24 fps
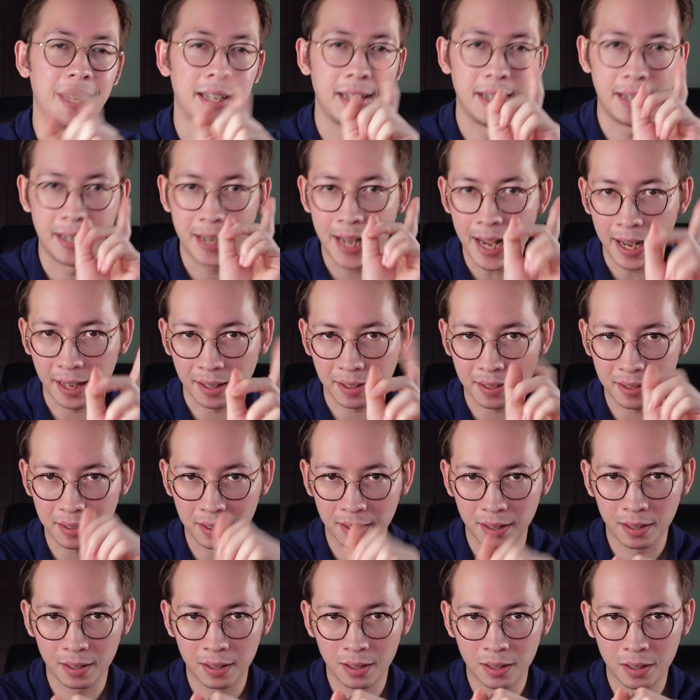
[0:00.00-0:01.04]
Next,
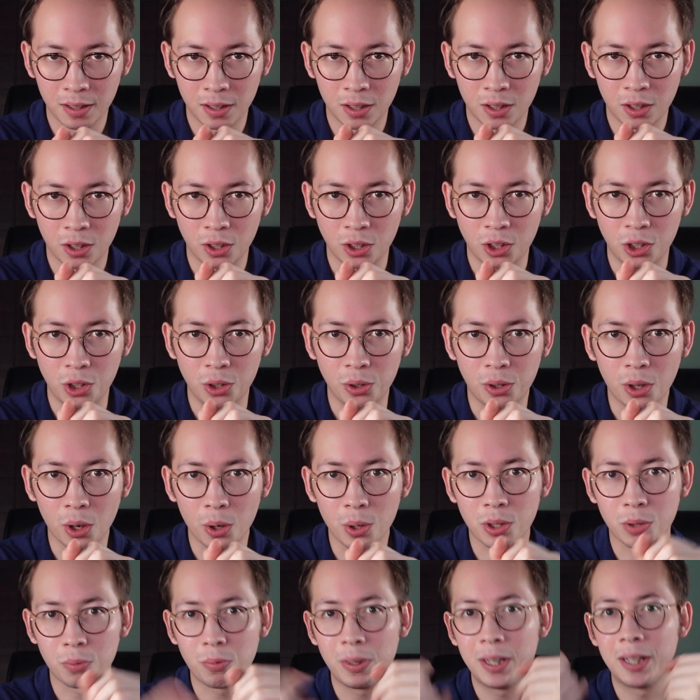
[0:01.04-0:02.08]
you go
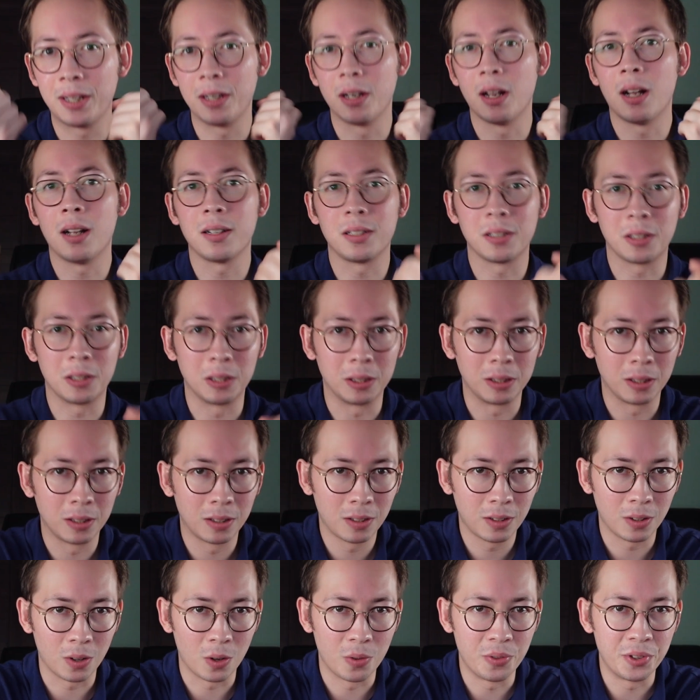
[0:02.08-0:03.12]
to read an article
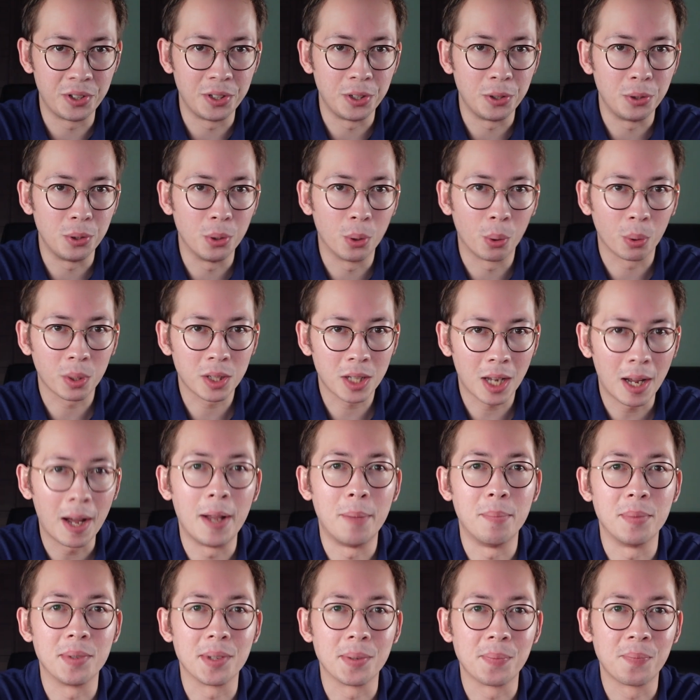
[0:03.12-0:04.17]
on the New York
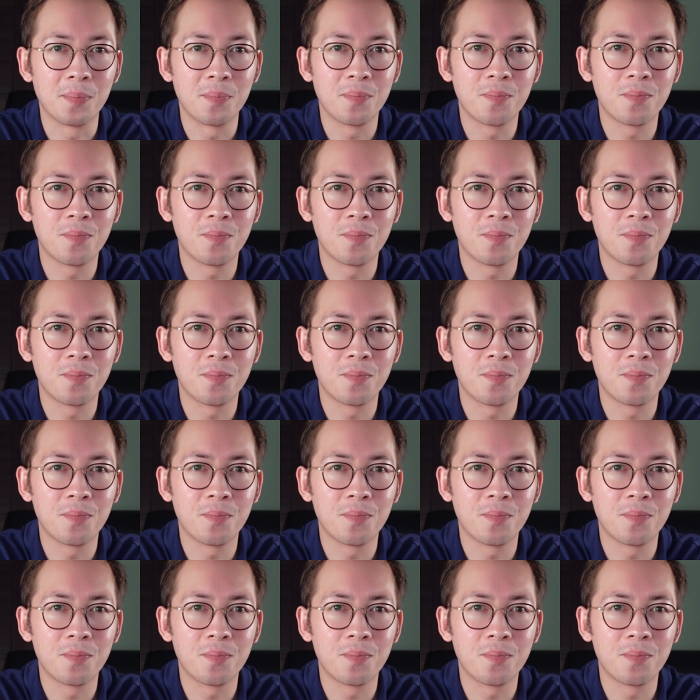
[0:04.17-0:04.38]
Times.